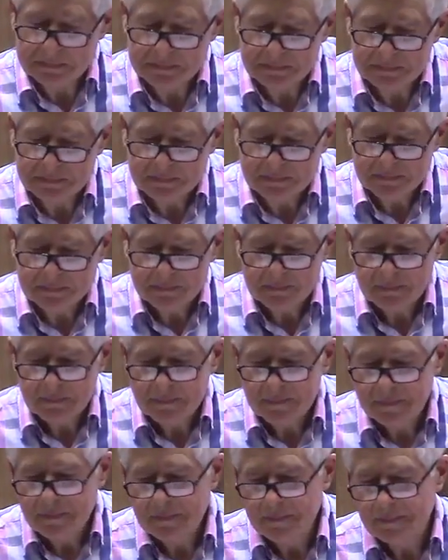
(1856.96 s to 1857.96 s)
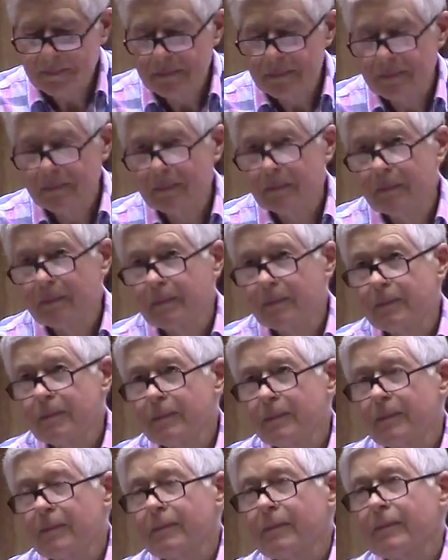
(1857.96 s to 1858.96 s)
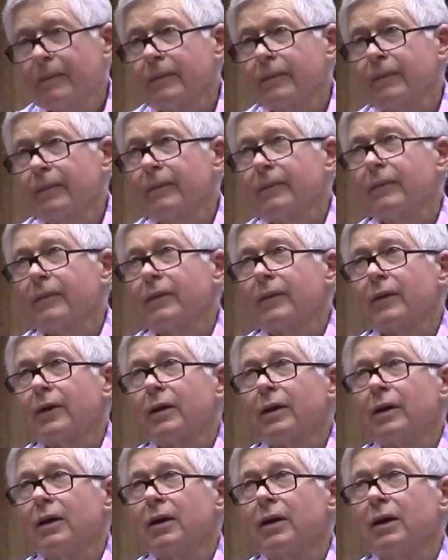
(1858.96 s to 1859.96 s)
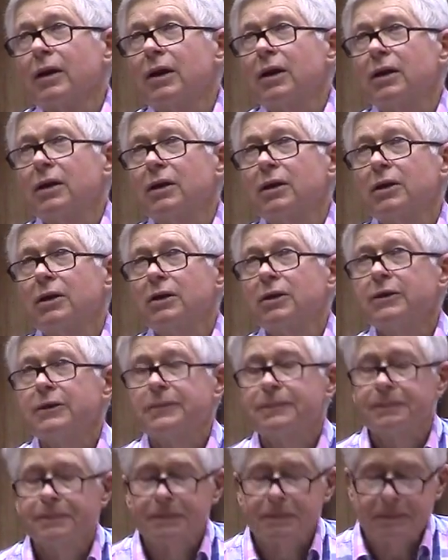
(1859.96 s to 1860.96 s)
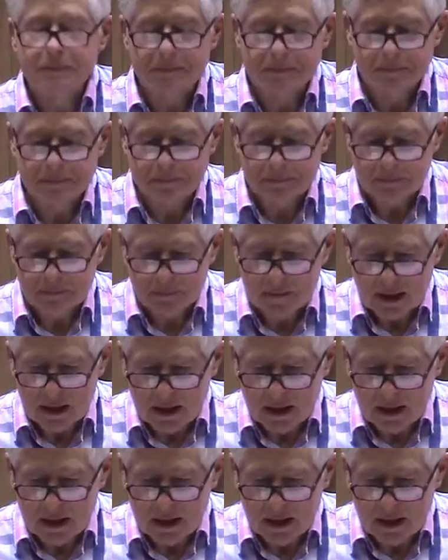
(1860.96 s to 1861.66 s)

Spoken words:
(silence)